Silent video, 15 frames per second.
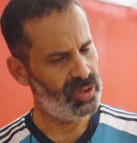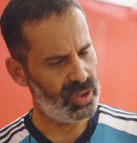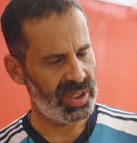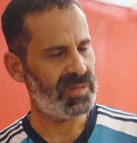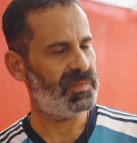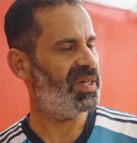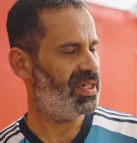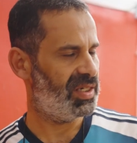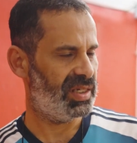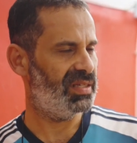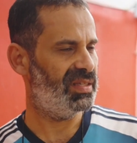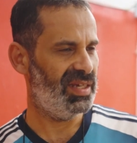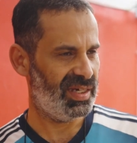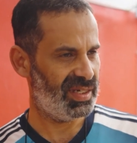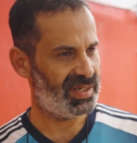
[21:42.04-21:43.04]

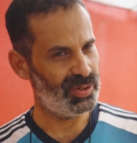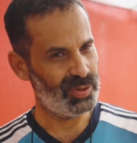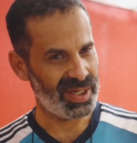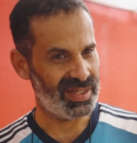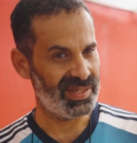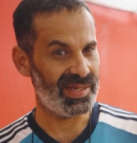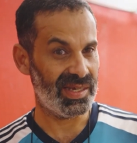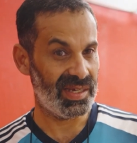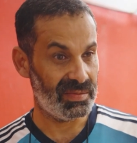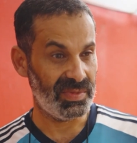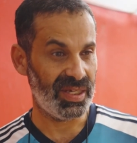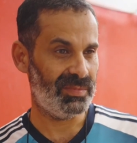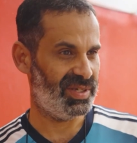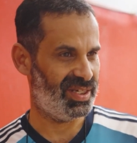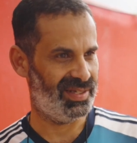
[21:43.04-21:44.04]
expiration date, you can say,
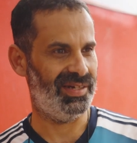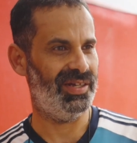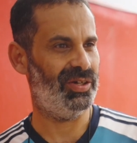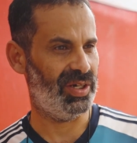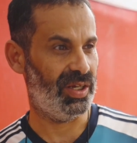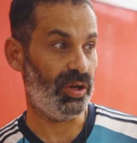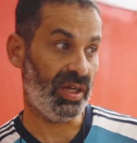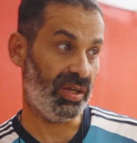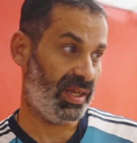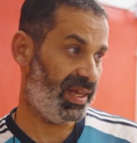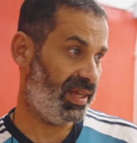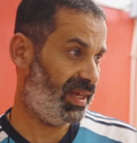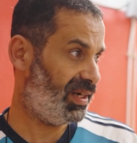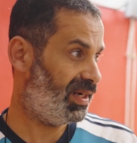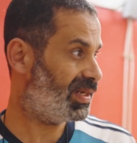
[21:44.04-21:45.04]
maybe,
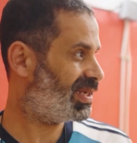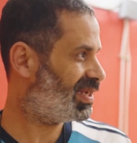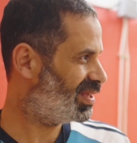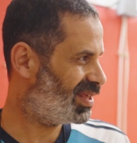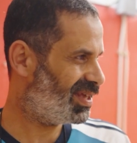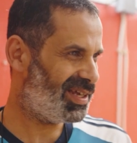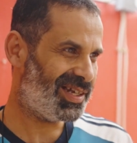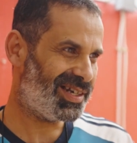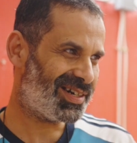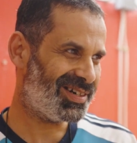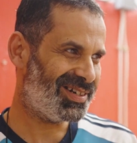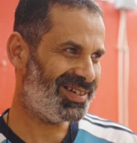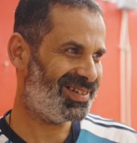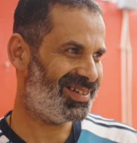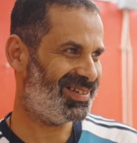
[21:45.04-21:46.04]
unless they
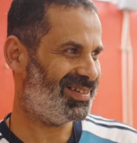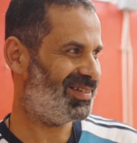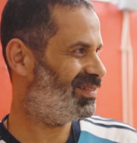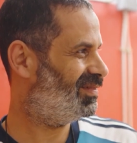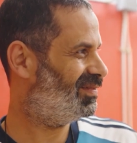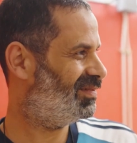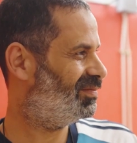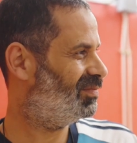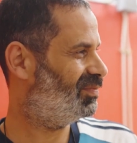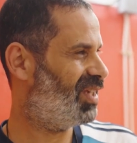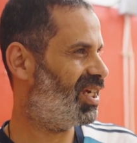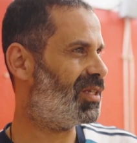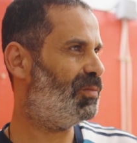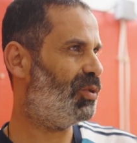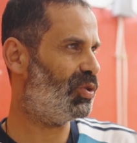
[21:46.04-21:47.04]
are
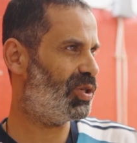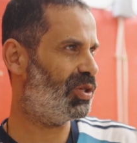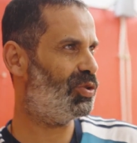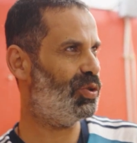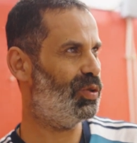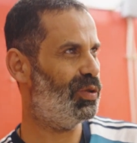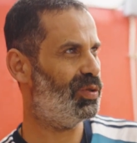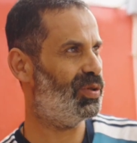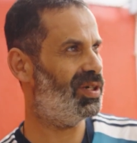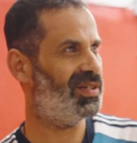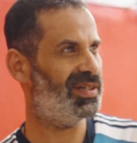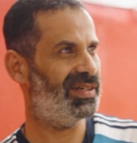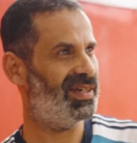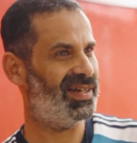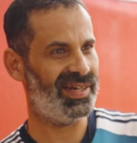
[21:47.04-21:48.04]
exposed
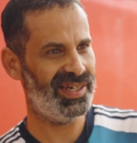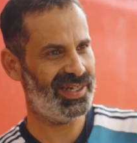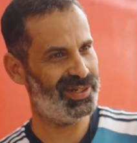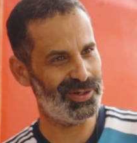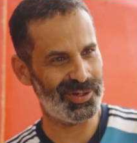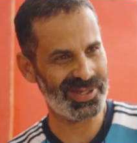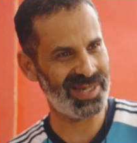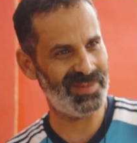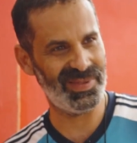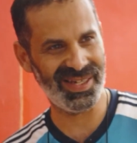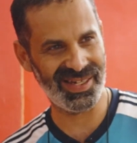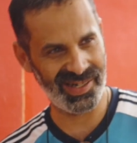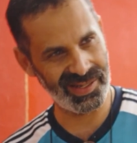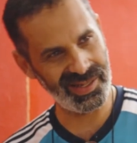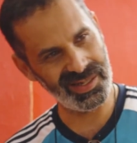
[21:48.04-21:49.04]
to rain or something
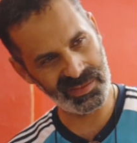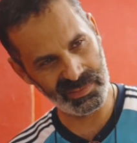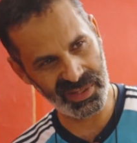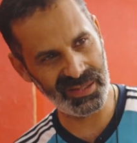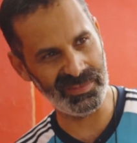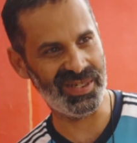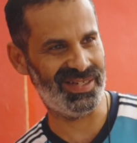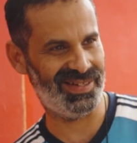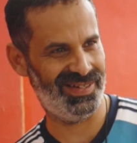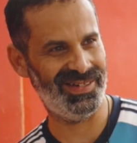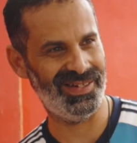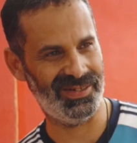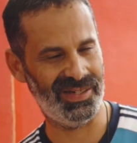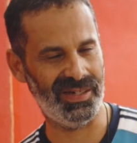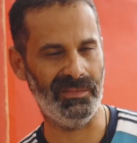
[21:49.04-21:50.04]
like that, maybe.
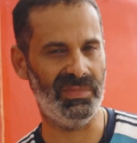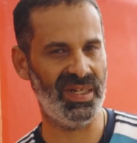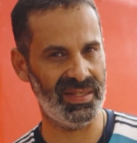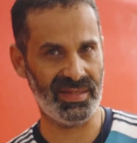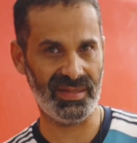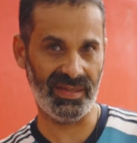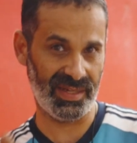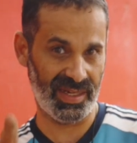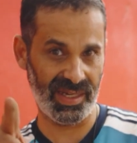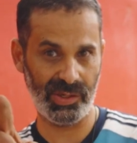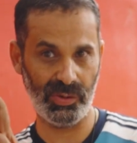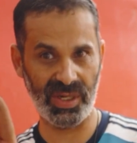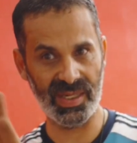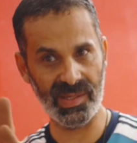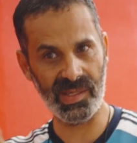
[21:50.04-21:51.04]
But as
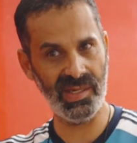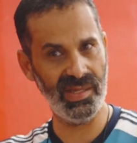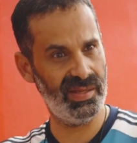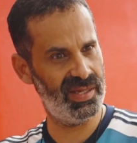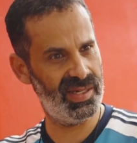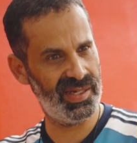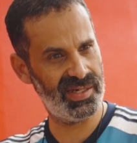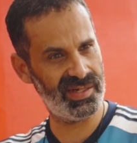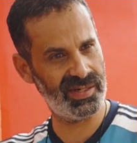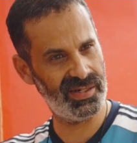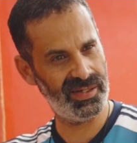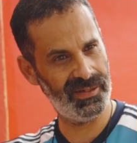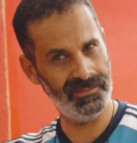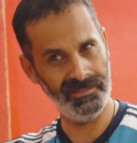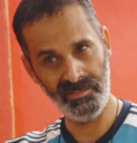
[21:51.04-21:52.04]
you can see, they
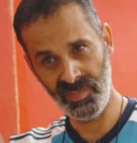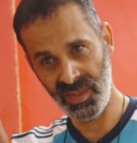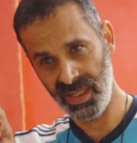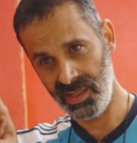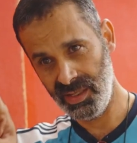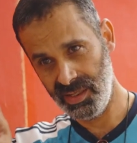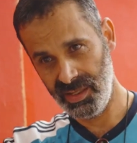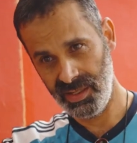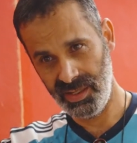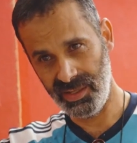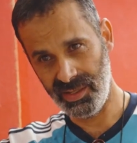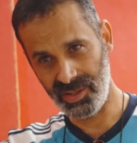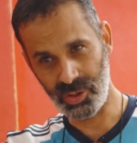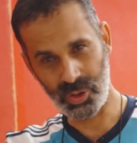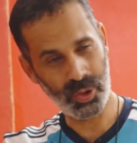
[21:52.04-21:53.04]
are
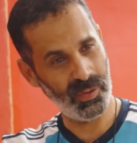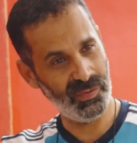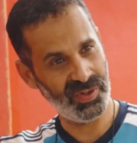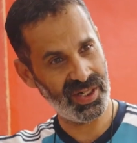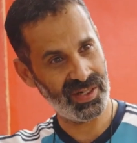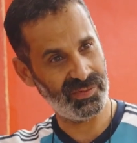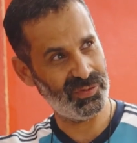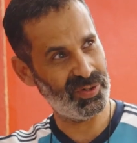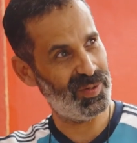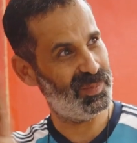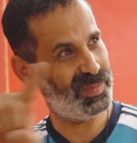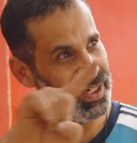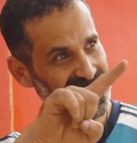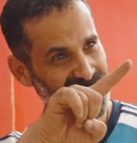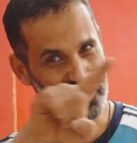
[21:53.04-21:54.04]
so far
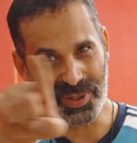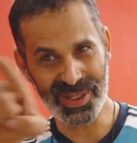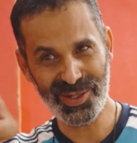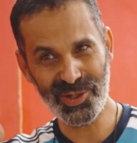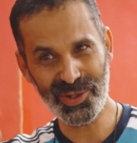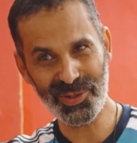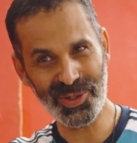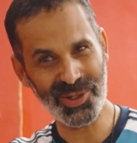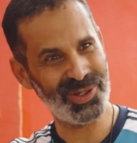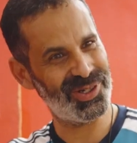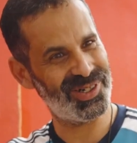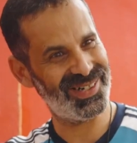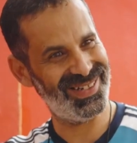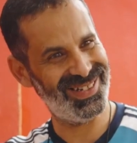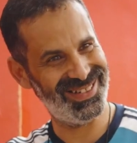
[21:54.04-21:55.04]
from any window
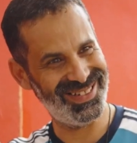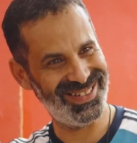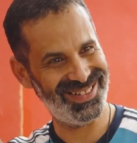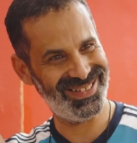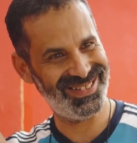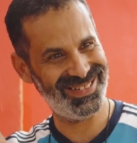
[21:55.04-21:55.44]
or any.